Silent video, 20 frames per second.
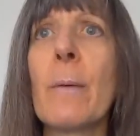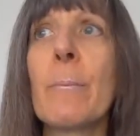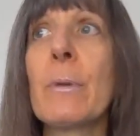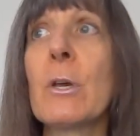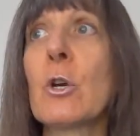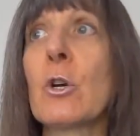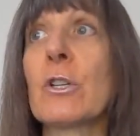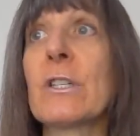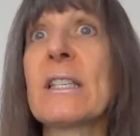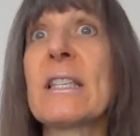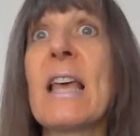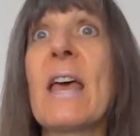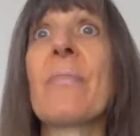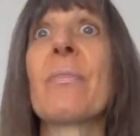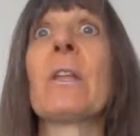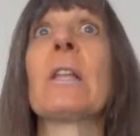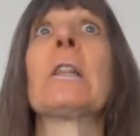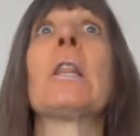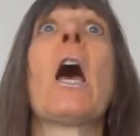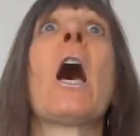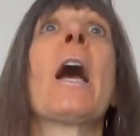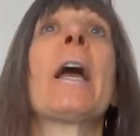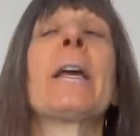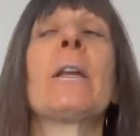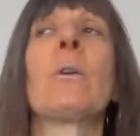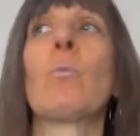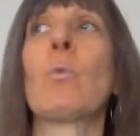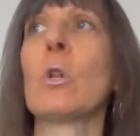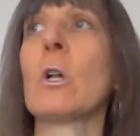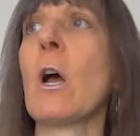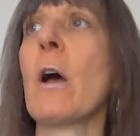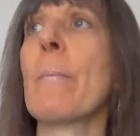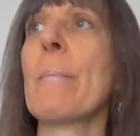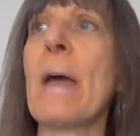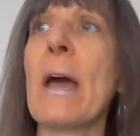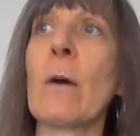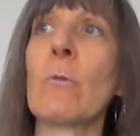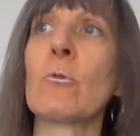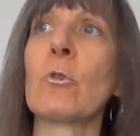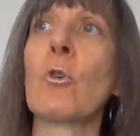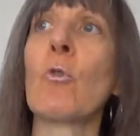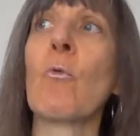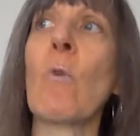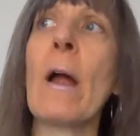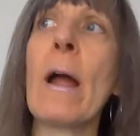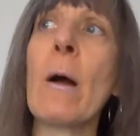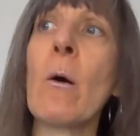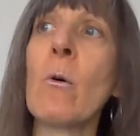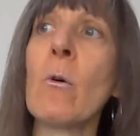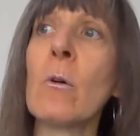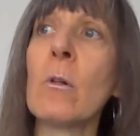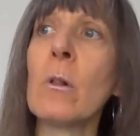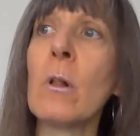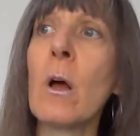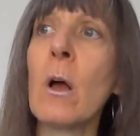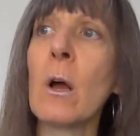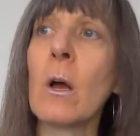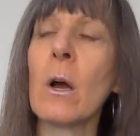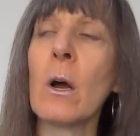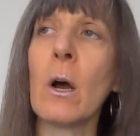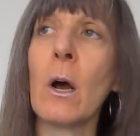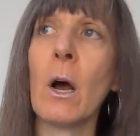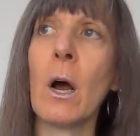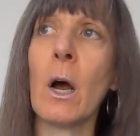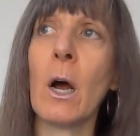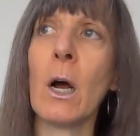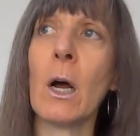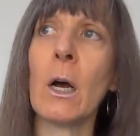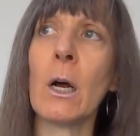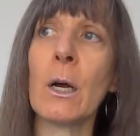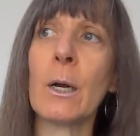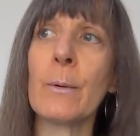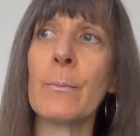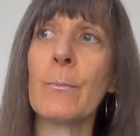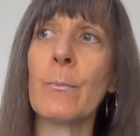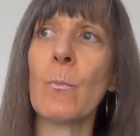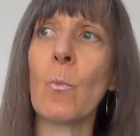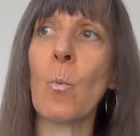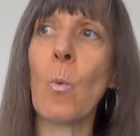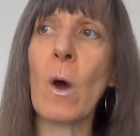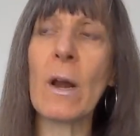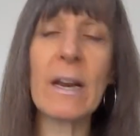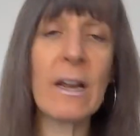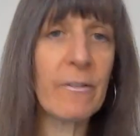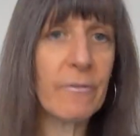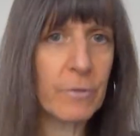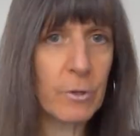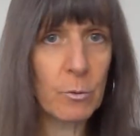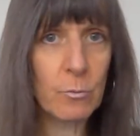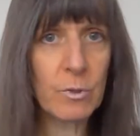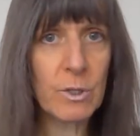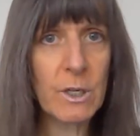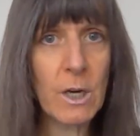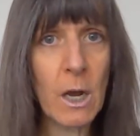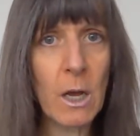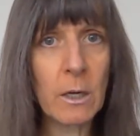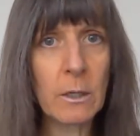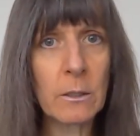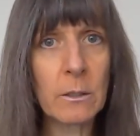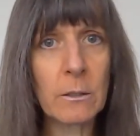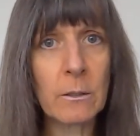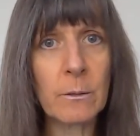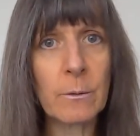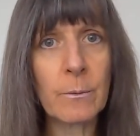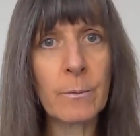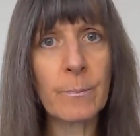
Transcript: because then the lion will come out and growl. What have you done?